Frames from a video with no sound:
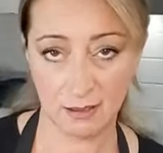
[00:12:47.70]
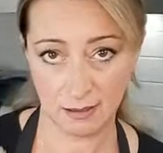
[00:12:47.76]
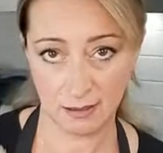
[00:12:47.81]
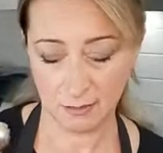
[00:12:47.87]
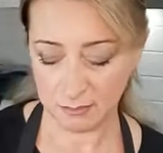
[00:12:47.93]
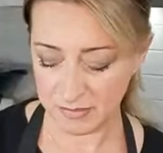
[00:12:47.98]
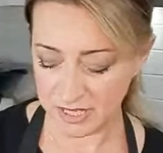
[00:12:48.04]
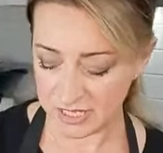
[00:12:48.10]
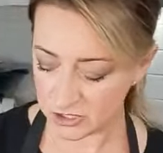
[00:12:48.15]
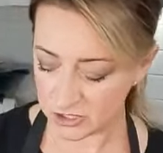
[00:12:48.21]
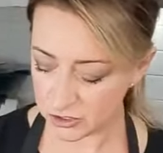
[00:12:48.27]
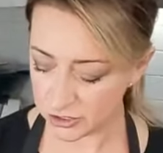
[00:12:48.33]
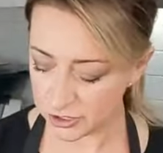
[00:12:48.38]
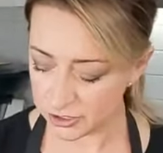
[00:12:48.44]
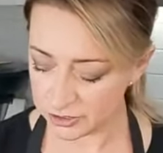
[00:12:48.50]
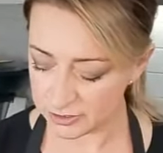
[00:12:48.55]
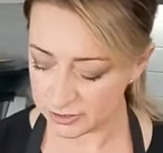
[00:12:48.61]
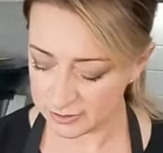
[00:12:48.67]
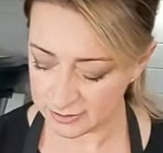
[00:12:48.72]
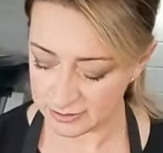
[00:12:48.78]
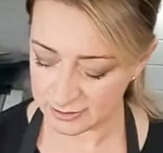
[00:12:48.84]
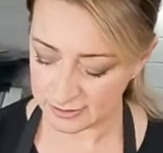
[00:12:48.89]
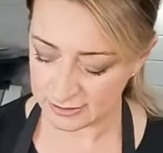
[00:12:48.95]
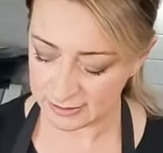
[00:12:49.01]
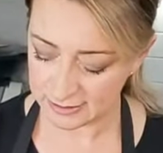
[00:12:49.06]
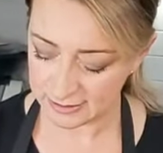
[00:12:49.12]
mixture,
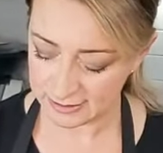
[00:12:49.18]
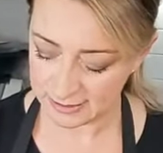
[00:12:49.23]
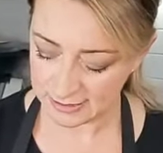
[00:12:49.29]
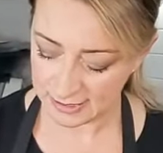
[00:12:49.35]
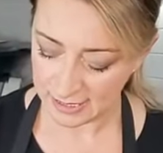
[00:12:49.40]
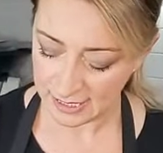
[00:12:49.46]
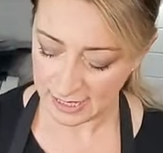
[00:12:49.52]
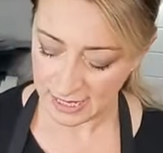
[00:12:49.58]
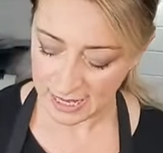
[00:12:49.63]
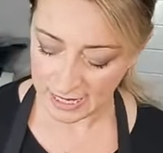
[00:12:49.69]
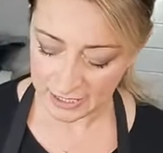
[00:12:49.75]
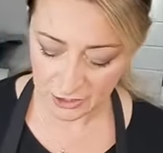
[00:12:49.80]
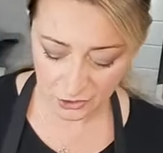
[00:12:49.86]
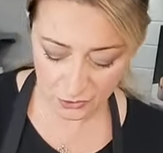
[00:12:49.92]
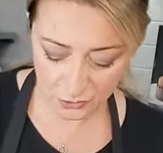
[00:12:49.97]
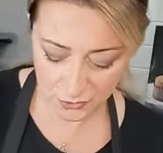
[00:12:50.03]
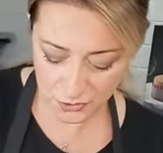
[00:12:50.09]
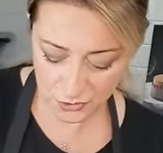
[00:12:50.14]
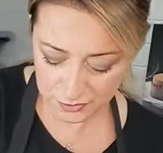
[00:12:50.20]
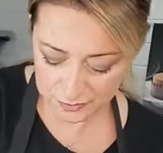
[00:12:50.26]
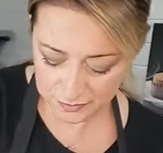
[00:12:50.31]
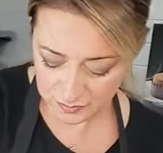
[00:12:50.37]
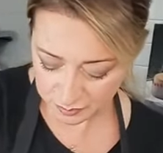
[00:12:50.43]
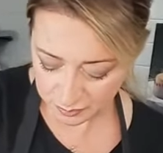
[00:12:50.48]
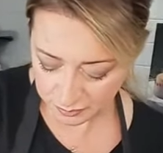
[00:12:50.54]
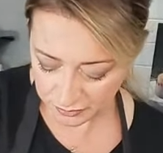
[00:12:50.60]
and you
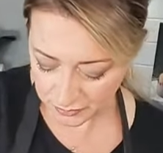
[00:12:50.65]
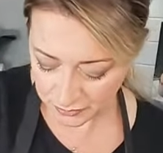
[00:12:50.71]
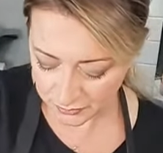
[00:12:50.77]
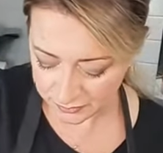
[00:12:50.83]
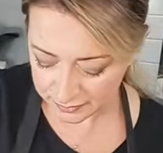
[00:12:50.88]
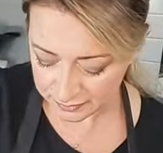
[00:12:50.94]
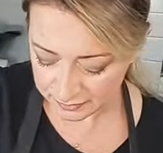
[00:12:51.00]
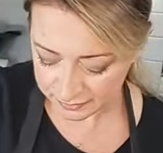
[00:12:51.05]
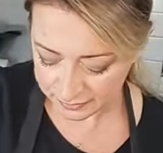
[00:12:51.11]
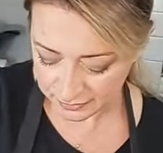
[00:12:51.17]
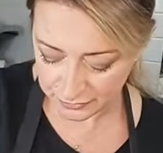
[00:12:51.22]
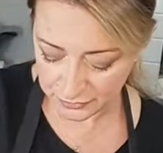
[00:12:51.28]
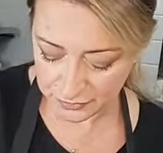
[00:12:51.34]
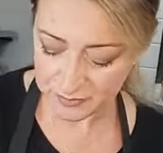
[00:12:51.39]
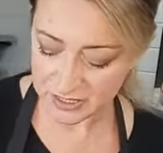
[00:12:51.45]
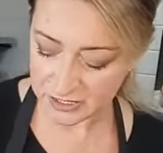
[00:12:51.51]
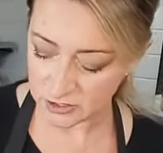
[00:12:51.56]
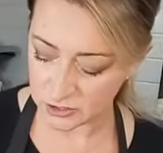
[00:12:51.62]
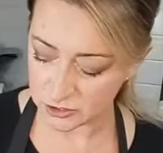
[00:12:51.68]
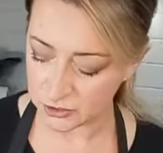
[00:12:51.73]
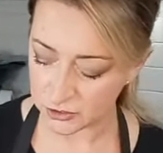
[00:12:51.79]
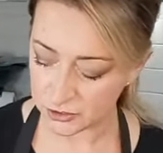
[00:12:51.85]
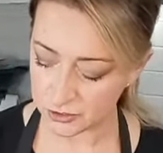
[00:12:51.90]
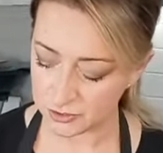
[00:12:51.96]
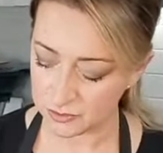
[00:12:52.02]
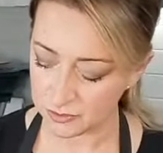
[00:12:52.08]
just spoon your
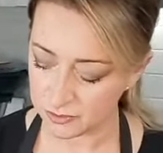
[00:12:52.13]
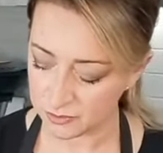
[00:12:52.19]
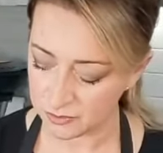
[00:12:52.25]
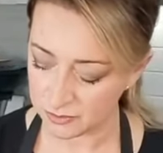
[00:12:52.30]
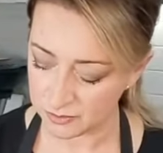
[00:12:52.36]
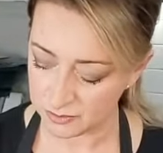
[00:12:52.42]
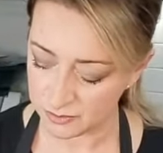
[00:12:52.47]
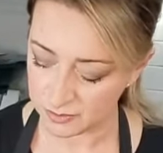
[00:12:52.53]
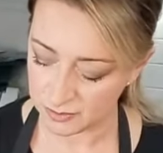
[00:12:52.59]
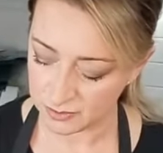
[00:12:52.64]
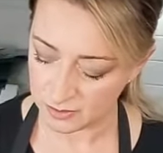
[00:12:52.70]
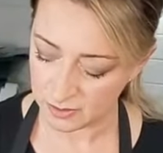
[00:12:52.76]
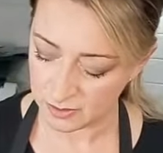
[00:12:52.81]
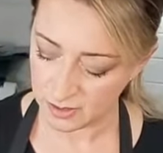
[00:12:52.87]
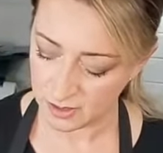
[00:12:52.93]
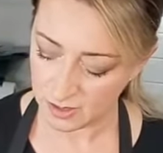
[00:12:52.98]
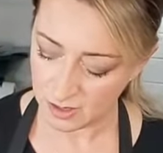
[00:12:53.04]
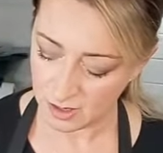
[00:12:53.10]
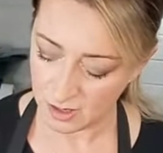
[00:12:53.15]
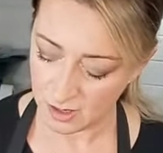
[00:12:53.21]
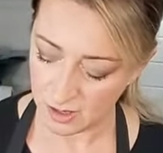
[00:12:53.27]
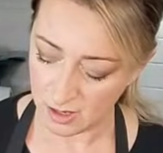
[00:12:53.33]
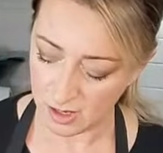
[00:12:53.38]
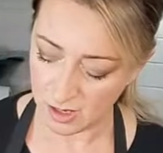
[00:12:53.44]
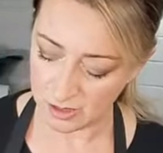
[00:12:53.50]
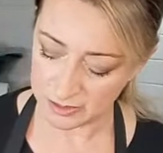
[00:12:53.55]
mixture
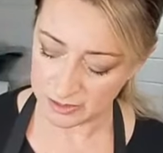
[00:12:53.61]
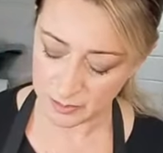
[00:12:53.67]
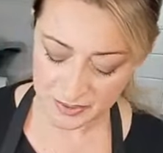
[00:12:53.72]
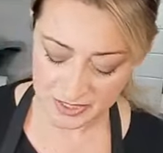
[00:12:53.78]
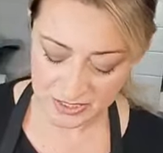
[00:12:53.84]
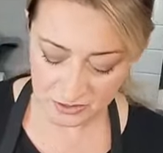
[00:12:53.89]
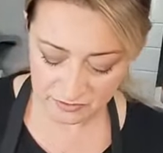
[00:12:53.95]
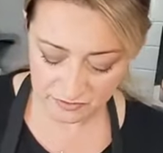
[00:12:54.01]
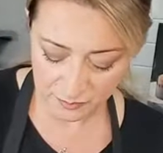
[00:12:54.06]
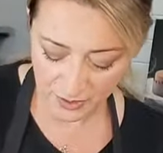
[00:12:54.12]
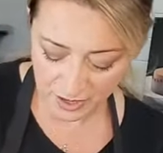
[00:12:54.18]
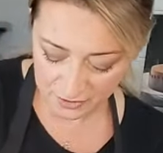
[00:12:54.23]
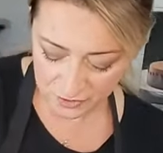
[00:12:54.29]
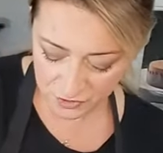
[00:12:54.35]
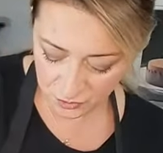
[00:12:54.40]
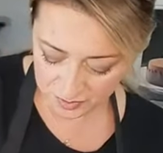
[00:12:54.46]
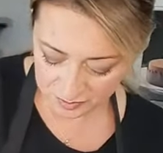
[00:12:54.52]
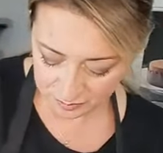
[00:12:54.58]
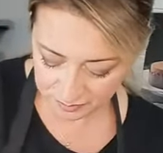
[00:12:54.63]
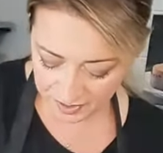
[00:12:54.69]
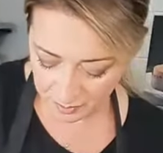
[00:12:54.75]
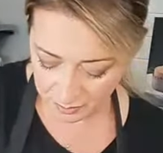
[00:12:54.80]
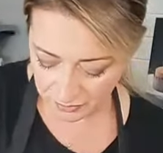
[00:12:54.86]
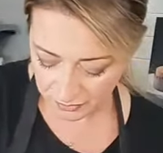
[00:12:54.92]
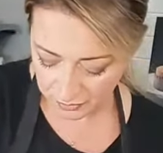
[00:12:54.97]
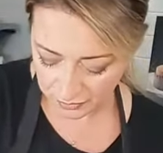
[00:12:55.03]
on a piece of parchment
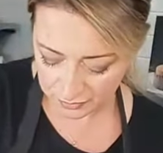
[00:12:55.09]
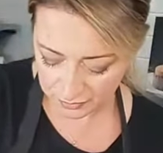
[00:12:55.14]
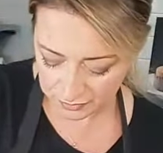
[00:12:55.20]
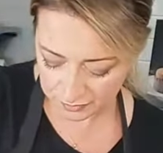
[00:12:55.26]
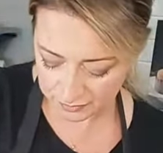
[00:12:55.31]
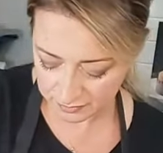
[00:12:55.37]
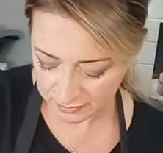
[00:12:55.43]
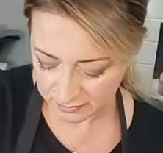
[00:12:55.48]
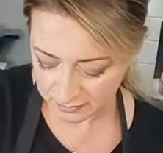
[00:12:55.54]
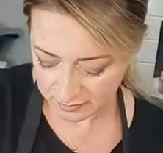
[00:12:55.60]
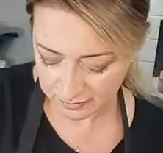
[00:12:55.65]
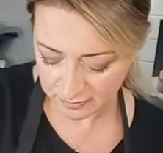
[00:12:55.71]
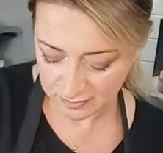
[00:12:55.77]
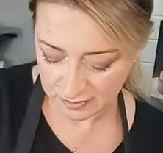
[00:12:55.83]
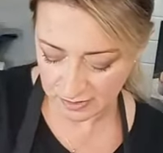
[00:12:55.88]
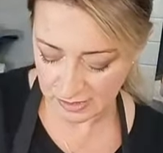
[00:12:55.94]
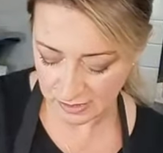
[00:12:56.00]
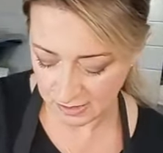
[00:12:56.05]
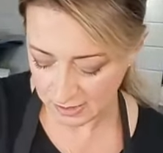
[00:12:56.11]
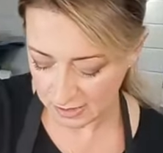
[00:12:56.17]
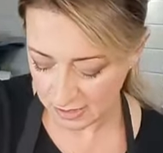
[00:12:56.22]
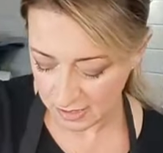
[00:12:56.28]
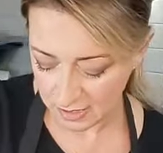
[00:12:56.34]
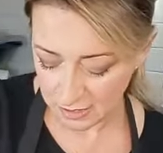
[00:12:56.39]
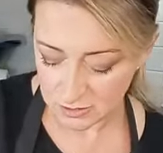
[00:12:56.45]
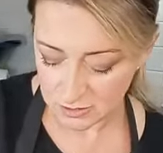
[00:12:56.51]
paper.
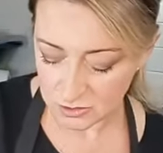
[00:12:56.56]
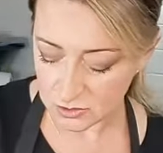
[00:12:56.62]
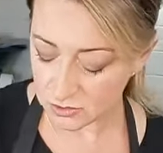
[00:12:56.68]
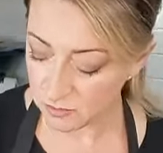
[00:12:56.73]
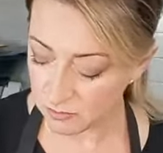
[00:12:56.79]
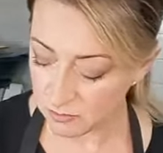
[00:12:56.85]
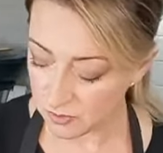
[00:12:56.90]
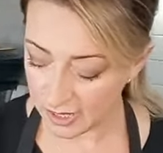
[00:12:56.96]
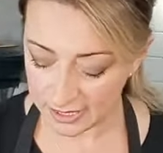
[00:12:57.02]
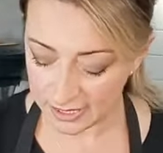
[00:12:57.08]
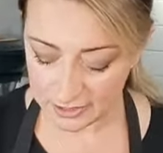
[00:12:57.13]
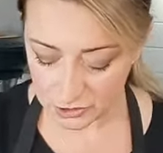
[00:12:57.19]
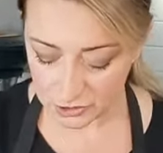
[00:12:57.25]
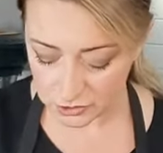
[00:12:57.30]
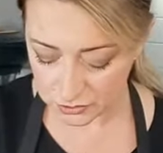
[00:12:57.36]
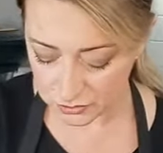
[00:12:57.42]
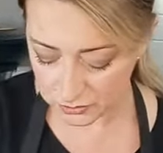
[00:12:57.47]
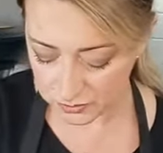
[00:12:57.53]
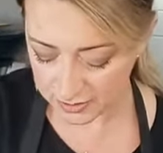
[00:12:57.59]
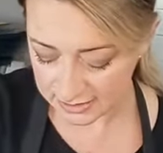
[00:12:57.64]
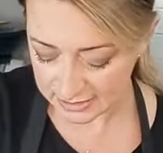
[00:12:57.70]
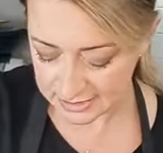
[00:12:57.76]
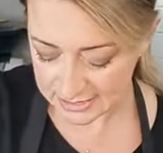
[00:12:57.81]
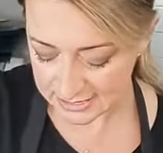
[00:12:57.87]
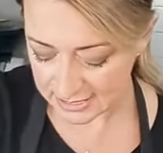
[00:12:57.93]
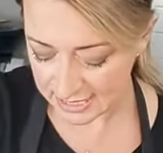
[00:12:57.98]
So what I do in
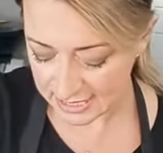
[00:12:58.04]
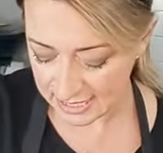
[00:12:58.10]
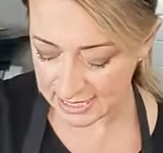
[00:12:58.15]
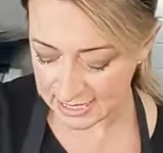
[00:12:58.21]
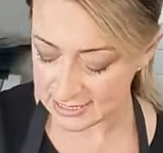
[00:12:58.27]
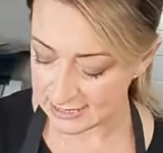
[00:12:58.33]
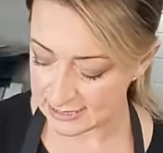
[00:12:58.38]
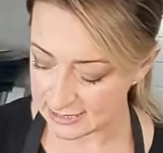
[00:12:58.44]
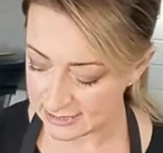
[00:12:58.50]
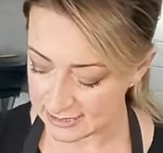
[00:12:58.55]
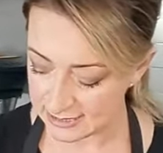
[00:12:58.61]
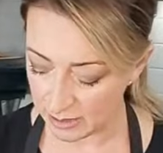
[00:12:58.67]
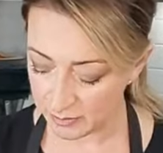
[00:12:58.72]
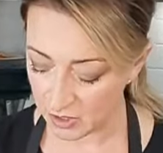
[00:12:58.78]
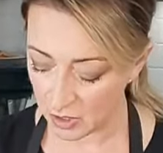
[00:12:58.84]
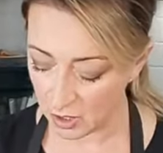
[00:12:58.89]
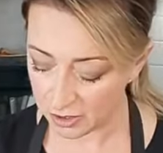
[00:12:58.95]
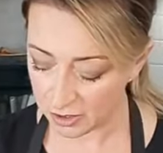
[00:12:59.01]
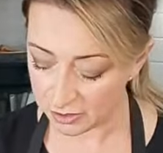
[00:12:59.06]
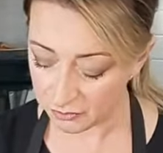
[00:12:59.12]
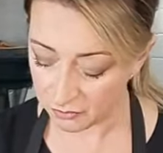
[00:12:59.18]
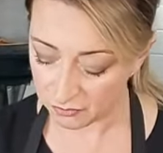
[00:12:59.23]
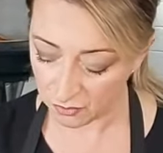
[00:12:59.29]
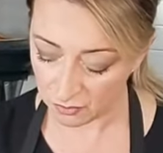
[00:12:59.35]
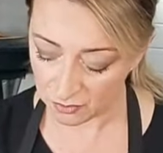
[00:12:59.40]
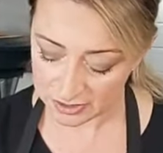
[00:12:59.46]
this case, I'm not gonna
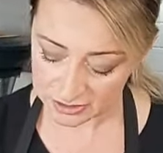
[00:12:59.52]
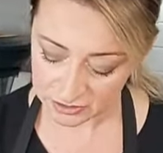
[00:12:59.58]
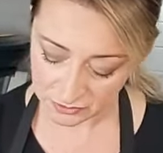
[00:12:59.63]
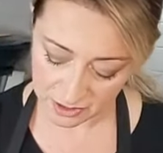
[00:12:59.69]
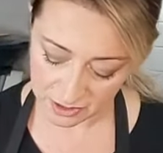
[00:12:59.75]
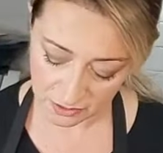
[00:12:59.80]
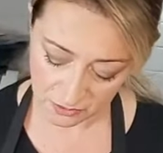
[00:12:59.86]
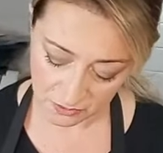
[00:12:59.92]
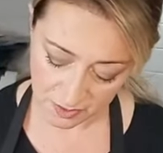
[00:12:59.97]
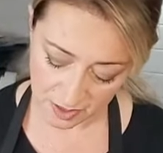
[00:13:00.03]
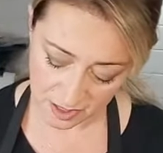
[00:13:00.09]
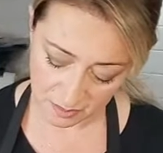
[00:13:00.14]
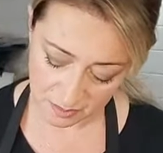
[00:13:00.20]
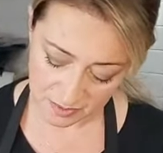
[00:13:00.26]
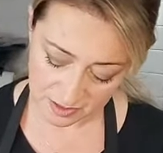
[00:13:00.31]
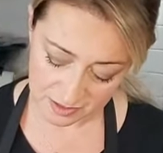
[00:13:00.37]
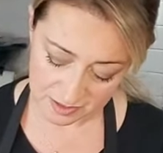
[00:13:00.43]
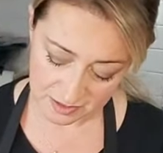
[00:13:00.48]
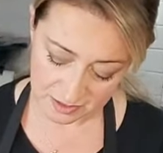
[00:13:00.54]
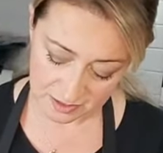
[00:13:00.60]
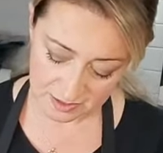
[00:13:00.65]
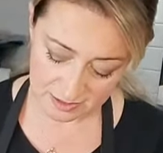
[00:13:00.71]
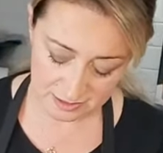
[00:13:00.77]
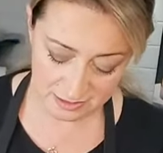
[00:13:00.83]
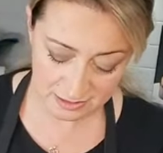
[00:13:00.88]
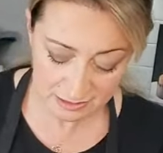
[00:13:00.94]
roll it right away because
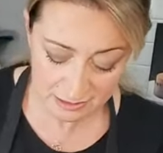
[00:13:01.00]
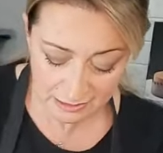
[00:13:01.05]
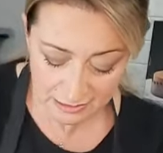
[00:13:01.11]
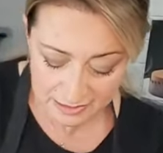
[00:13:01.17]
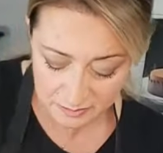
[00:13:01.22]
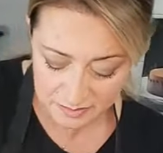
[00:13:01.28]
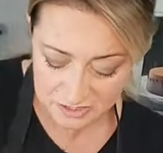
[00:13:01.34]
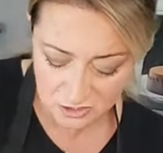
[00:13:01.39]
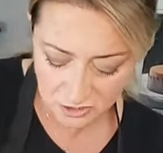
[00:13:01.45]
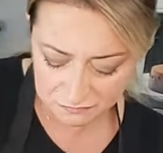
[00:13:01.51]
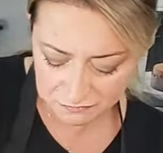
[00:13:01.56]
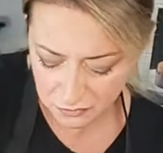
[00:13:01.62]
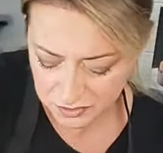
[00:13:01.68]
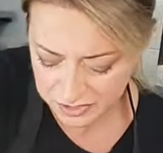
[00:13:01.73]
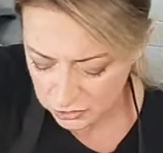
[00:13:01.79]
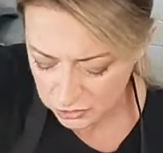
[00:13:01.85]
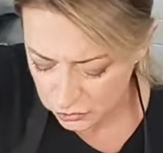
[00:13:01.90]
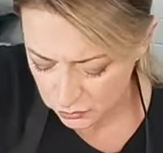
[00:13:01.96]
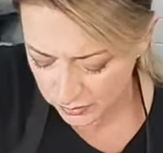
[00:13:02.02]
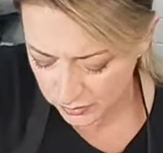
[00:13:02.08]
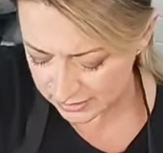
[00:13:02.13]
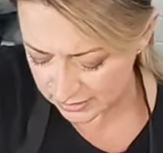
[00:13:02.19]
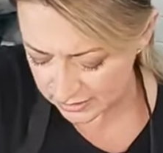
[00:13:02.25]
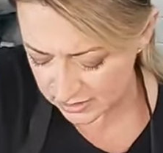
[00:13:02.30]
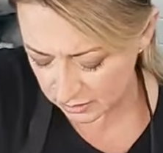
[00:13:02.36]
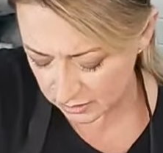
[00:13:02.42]
it's a little bit soft. You can do
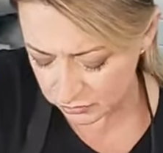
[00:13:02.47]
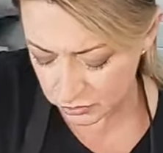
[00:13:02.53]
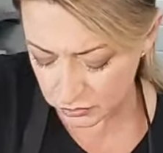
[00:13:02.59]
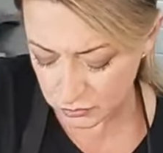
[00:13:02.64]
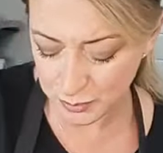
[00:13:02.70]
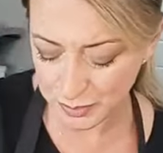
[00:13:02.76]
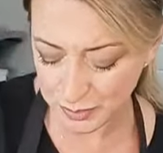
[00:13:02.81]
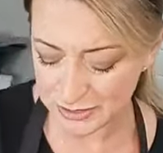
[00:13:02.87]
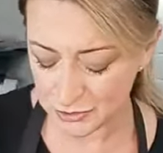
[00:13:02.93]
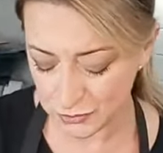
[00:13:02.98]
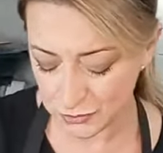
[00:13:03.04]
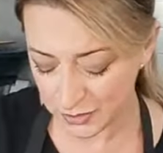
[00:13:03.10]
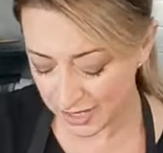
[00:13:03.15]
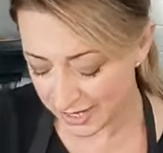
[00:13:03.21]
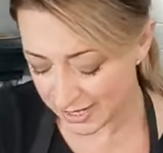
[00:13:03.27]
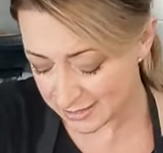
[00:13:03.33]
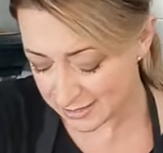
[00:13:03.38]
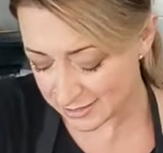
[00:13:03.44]
it, it's up to you, but your hands